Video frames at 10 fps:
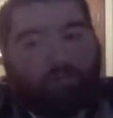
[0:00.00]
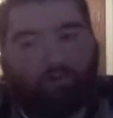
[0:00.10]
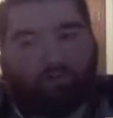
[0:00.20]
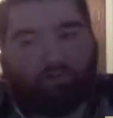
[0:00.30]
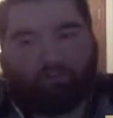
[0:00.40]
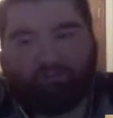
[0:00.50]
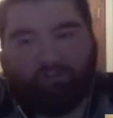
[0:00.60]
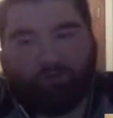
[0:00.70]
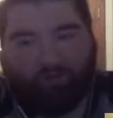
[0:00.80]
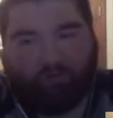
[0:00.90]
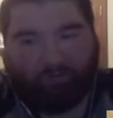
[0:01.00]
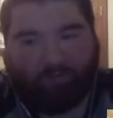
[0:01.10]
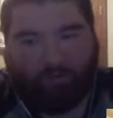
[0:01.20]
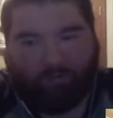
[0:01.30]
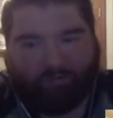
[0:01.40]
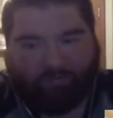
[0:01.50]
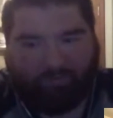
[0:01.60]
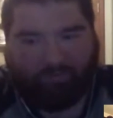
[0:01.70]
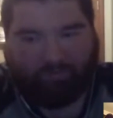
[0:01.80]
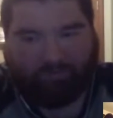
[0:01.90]
And he's also, just like we talked about, Harbaugh
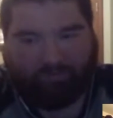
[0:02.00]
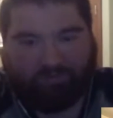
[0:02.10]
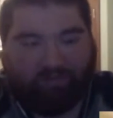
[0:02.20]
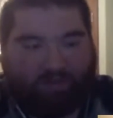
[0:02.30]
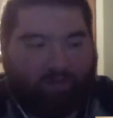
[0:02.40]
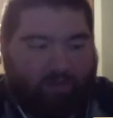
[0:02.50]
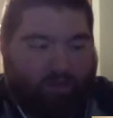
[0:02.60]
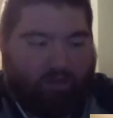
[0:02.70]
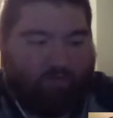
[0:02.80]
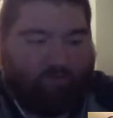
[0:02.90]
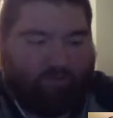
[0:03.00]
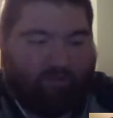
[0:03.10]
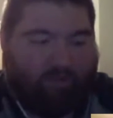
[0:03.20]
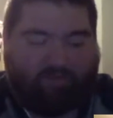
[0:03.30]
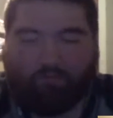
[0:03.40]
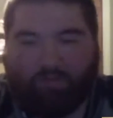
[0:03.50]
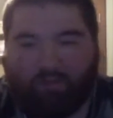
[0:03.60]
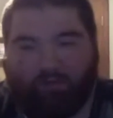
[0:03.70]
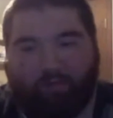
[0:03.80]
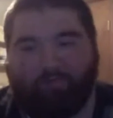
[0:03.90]
hasn't beat Michigan State. Finley
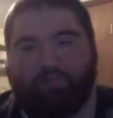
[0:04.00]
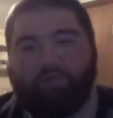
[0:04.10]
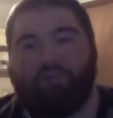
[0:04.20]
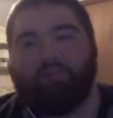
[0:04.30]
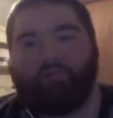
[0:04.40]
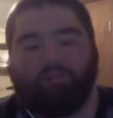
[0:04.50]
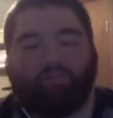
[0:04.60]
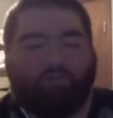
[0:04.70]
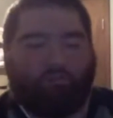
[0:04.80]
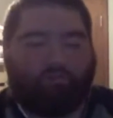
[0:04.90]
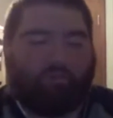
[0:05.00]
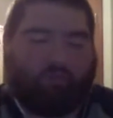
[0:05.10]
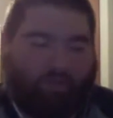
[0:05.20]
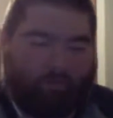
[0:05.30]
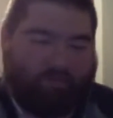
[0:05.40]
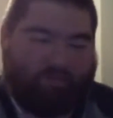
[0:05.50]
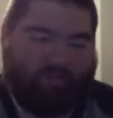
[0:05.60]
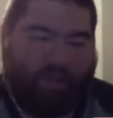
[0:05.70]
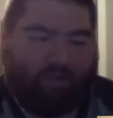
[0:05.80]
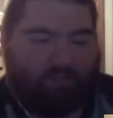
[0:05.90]
hasn't beat Clemson in the 2 attempts
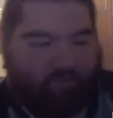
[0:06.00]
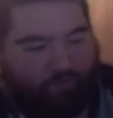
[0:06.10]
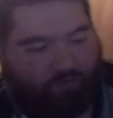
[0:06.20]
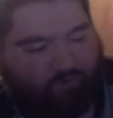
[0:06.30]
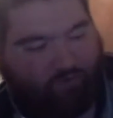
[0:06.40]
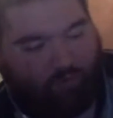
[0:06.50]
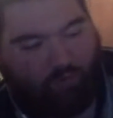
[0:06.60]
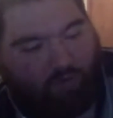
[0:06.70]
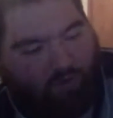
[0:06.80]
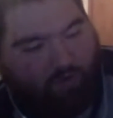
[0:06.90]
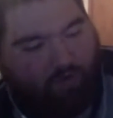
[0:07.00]
he's had. He's 0 for 2.